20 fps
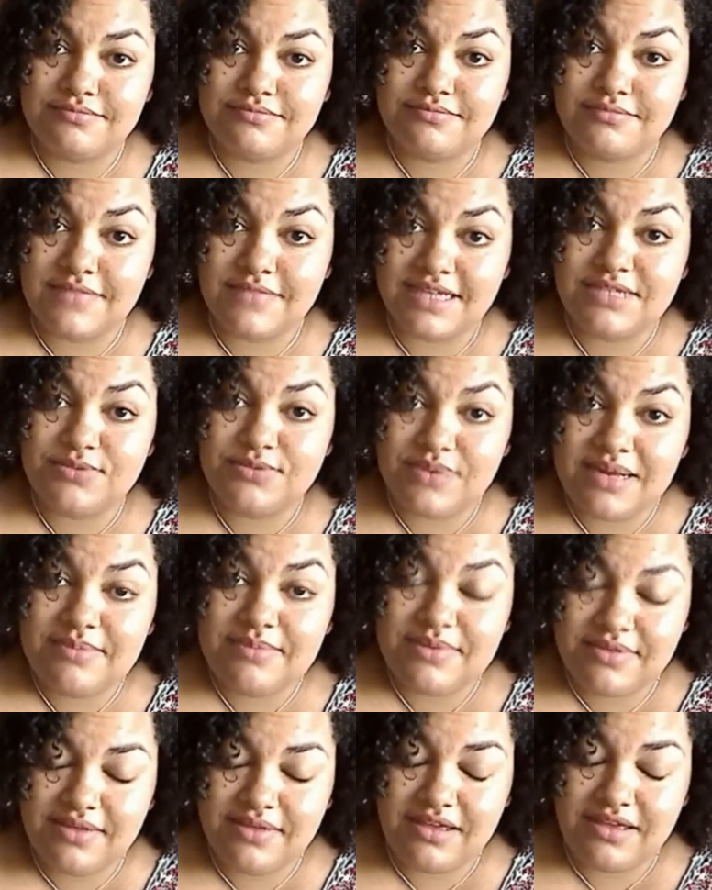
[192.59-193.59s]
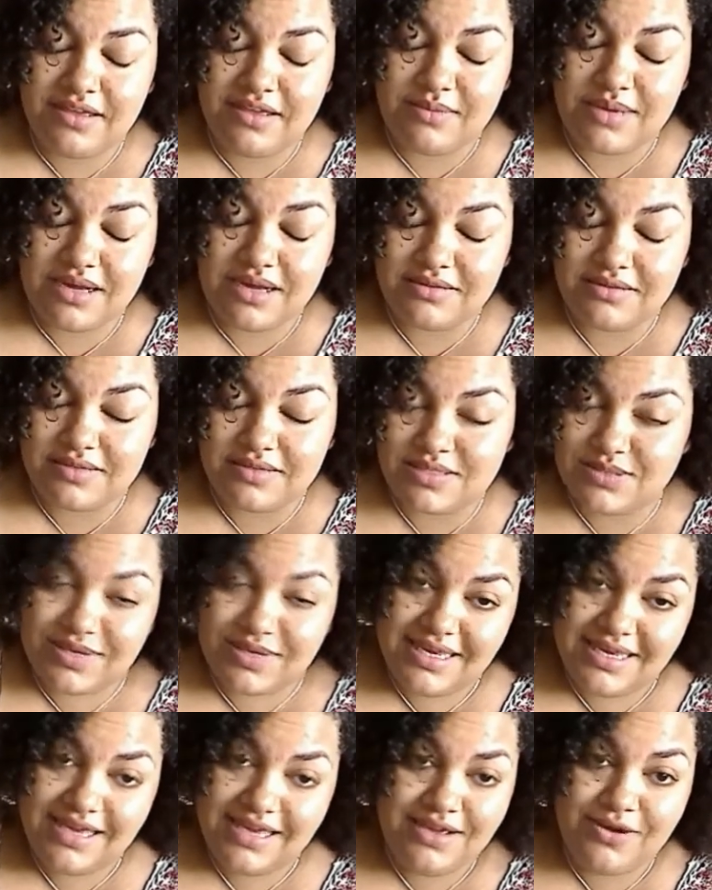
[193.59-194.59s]
That's what I'd be thinking about. So I
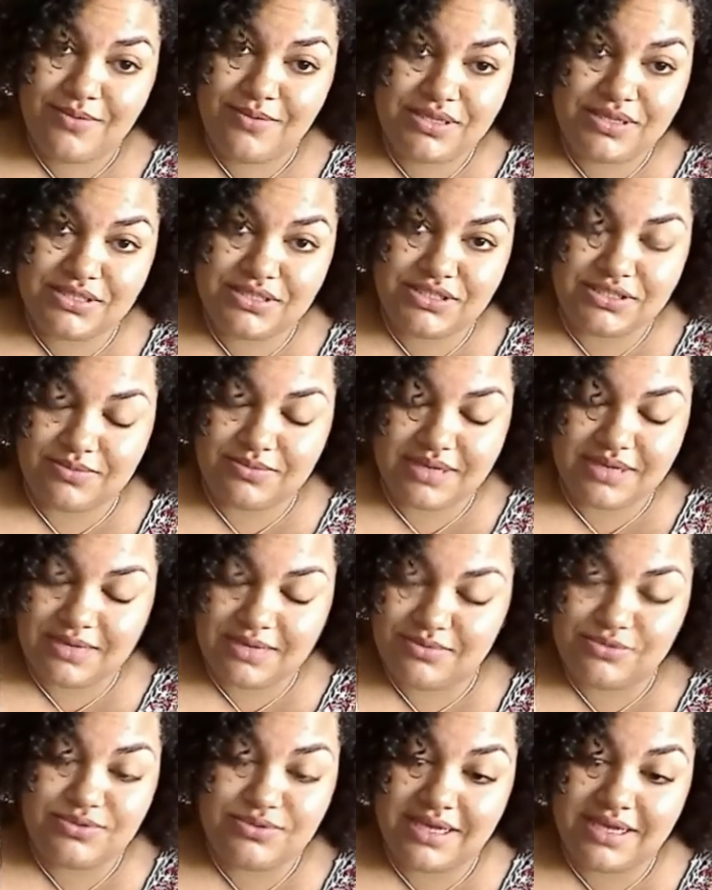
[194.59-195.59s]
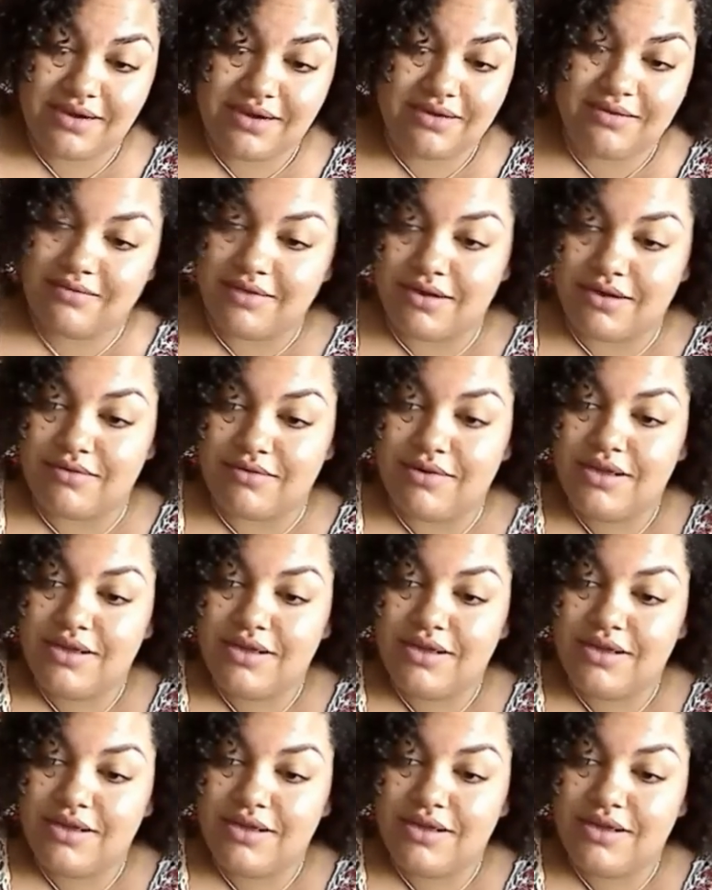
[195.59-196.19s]
can't go bungee jumping. I'm too scared. No.